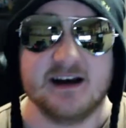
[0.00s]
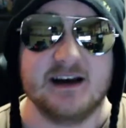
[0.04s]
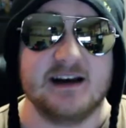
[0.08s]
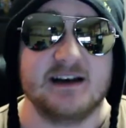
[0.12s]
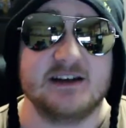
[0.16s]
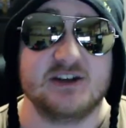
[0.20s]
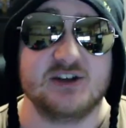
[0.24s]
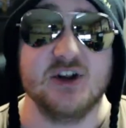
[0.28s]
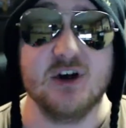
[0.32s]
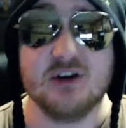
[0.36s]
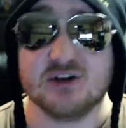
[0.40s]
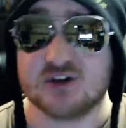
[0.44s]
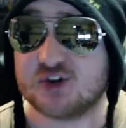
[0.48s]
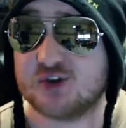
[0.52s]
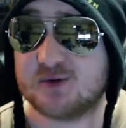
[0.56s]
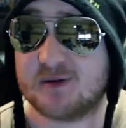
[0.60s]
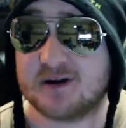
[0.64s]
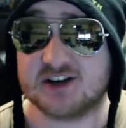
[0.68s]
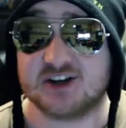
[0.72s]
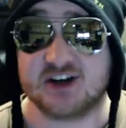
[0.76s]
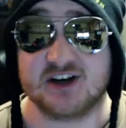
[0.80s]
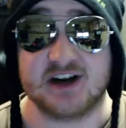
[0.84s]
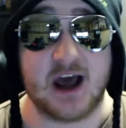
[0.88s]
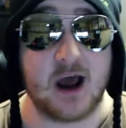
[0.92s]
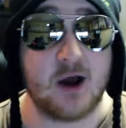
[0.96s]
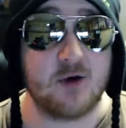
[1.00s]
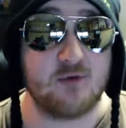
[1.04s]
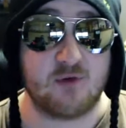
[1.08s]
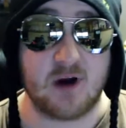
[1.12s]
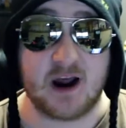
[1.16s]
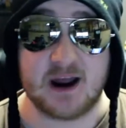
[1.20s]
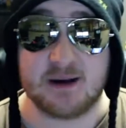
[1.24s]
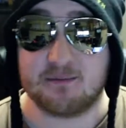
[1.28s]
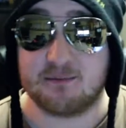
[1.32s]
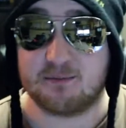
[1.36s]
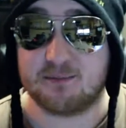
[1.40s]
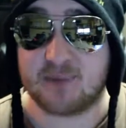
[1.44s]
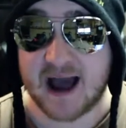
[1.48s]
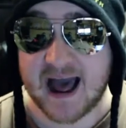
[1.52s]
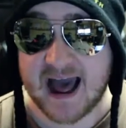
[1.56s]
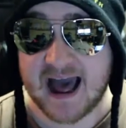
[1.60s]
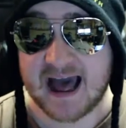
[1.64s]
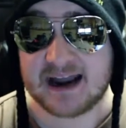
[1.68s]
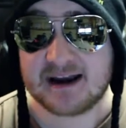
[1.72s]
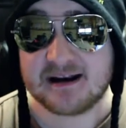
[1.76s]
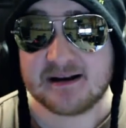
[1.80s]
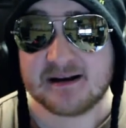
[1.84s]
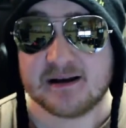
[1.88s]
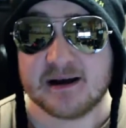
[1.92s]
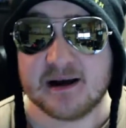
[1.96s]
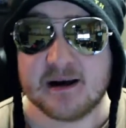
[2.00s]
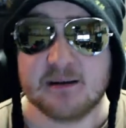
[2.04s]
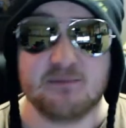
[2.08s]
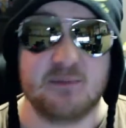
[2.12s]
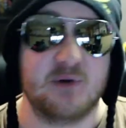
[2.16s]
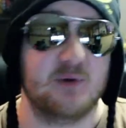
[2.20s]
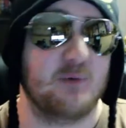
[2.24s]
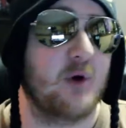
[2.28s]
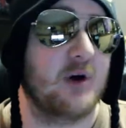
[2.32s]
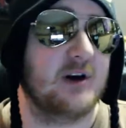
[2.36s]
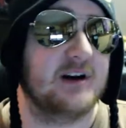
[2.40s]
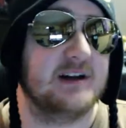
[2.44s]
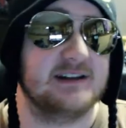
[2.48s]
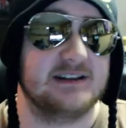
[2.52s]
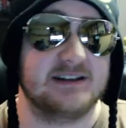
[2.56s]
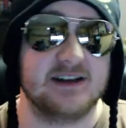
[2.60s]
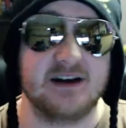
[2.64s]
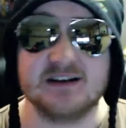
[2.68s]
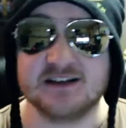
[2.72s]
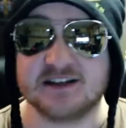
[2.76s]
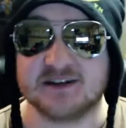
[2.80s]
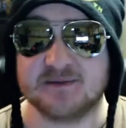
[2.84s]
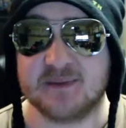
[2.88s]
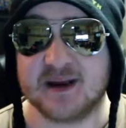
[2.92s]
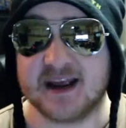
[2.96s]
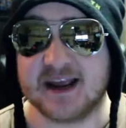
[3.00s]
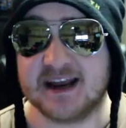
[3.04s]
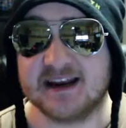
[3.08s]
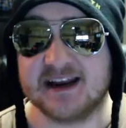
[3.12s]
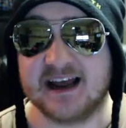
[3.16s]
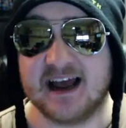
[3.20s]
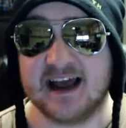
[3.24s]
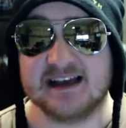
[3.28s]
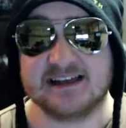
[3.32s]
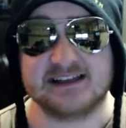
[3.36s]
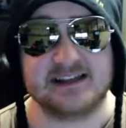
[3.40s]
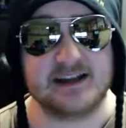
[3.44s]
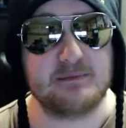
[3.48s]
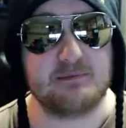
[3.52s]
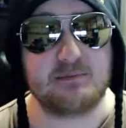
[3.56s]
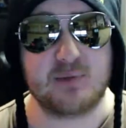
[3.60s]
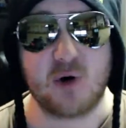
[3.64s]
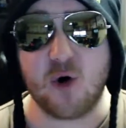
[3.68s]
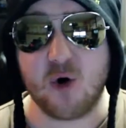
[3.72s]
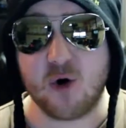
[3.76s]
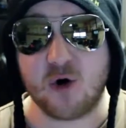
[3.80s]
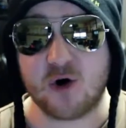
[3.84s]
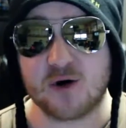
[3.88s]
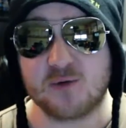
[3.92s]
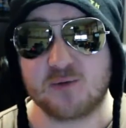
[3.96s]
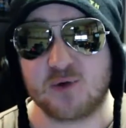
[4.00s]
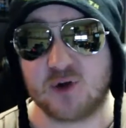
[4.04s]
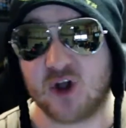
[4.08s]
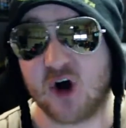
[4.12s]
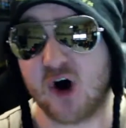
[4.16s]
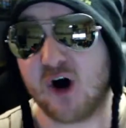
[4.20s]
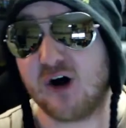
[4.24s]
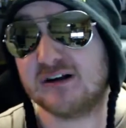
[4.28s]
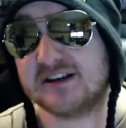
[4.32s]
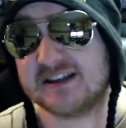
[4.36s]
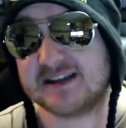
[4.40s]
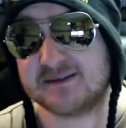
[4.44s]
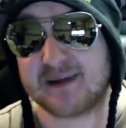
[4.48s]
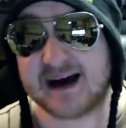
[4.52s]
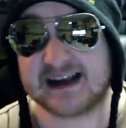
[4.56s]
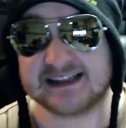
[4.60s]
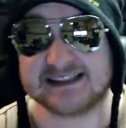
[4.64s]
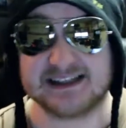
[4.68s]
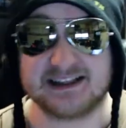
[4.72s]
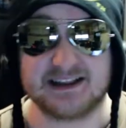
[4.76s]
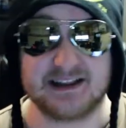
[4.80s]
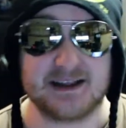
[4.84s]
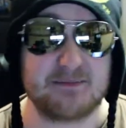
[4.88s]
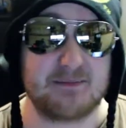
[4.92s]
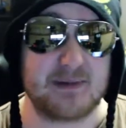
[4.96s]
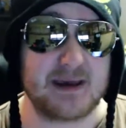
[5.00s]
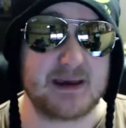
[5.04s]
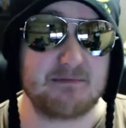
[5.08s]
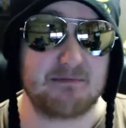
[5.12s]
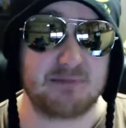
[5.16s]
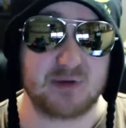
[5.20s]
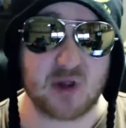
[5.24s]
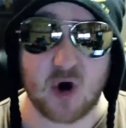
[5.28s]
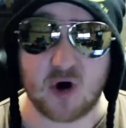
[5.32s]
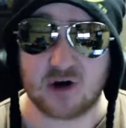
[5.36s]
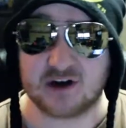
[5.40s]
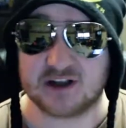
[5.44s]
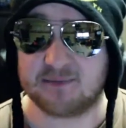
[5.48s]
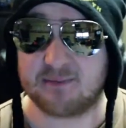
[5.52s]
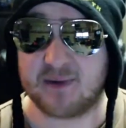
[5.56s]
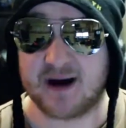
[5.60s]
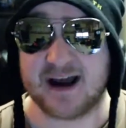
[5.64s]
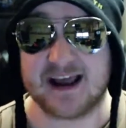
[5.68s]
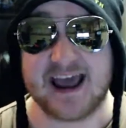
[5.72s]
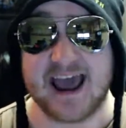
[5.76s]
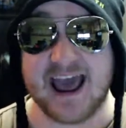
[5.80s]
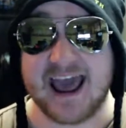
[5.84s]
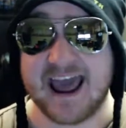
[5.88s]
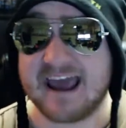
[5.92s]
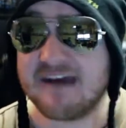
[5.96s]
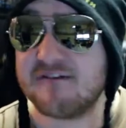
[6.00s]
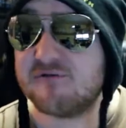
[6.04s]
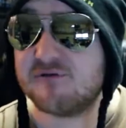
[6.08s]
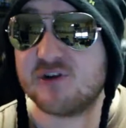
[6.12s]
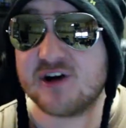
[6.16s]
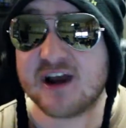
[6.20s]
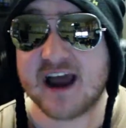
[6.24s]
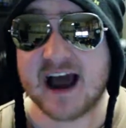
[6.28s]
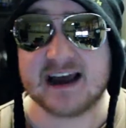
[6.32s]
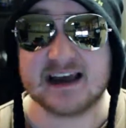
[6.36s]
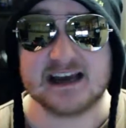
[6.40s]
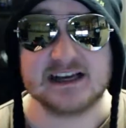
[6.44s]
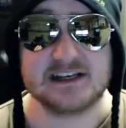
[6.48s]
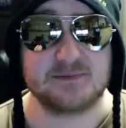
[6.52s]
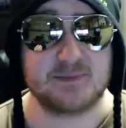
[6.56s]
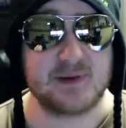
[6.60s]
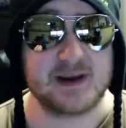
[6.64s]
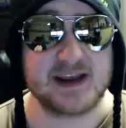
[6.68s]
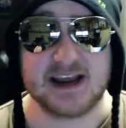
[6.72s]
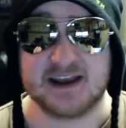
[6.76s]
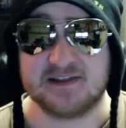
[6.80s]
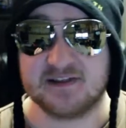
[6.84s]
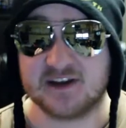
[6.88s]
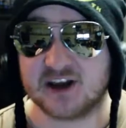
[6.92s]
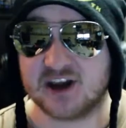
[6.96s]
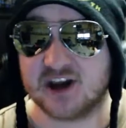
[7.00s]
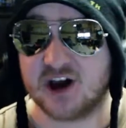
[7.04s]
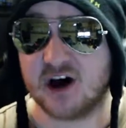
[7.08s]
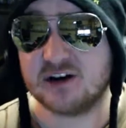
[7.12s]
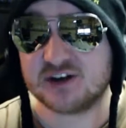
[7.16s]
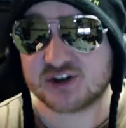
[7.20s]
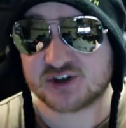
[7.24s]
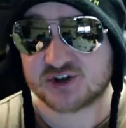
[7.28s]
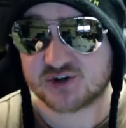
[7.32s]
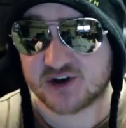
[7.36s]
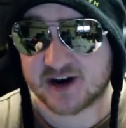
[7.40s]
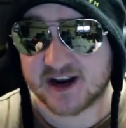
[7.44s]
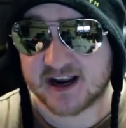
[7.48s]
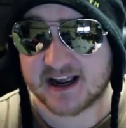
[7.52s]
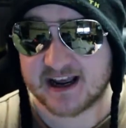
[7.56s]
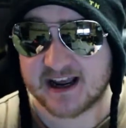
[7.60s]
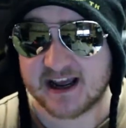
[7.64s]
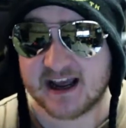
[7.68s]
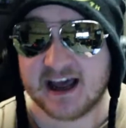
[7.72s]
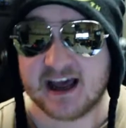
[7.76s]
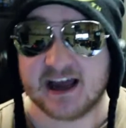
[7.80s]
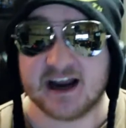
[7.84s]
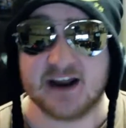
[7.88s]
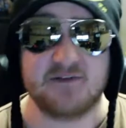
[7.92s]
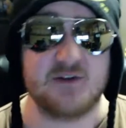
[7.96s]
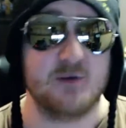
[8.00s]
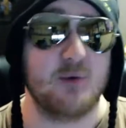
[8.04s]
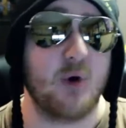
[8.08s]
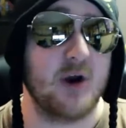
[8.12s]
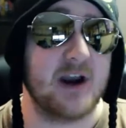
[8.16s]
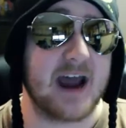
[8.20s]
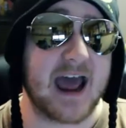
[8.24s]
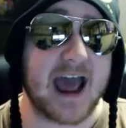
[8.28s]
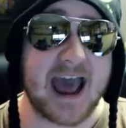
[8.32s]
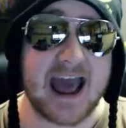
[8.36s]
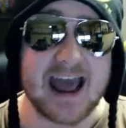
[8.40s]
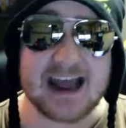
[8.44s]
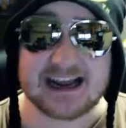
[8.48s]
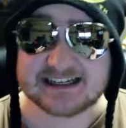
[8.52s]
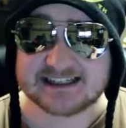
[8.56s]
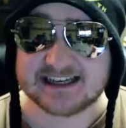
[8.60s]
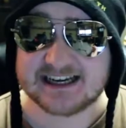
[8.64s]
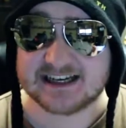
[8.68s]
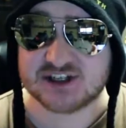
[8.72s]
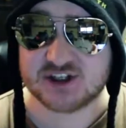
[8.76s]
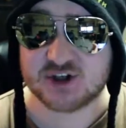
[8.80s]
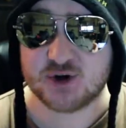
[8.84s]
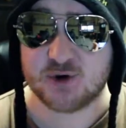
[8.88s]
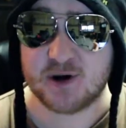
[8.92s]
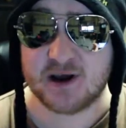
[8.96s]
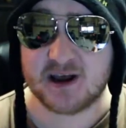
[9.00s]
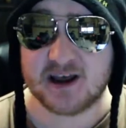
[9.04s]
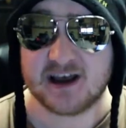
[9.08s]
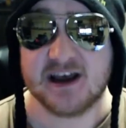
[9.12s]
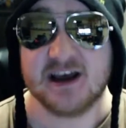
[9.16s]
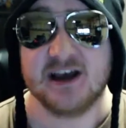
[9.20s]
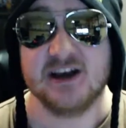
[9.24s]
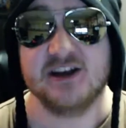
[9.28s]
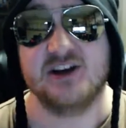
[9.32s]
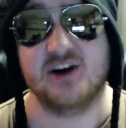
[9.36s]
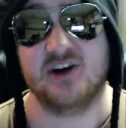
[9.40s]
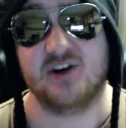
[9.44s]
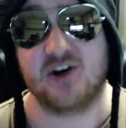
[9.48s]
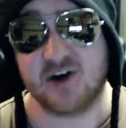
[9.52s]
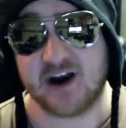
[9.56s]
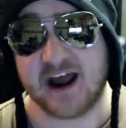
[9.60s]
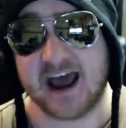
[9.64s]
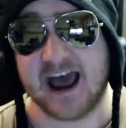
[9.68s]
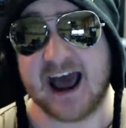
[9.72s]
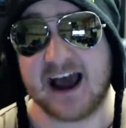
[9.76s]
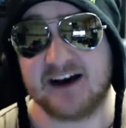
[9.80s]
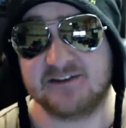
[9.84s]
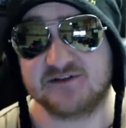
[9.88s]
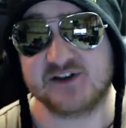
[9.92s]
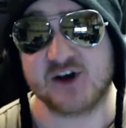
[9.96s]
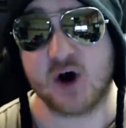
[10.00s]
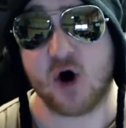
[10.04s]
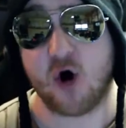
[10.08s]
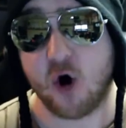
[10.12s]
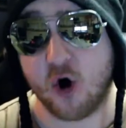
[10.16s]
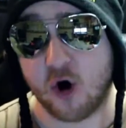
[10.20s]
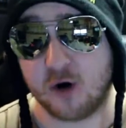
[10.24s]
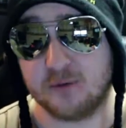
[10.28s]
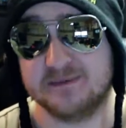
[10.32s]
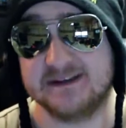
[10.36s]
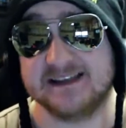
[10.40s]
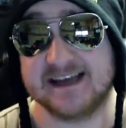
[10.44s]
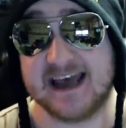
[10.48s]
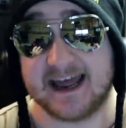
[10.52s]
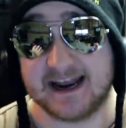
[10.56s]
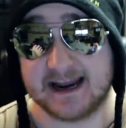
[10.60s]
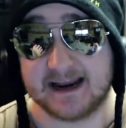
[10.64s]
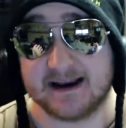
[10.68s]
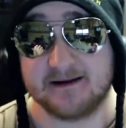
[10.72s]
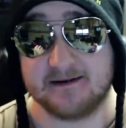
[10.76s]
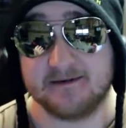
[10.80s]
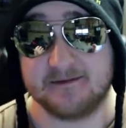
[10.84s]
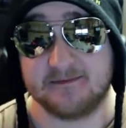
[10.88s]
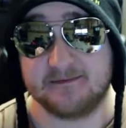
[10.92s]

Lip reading: It's not so much an outright ban, but what it does mean is that porn will automatically be blocked by every ISP in the country, and if you want access to it, you're going to have to opt in.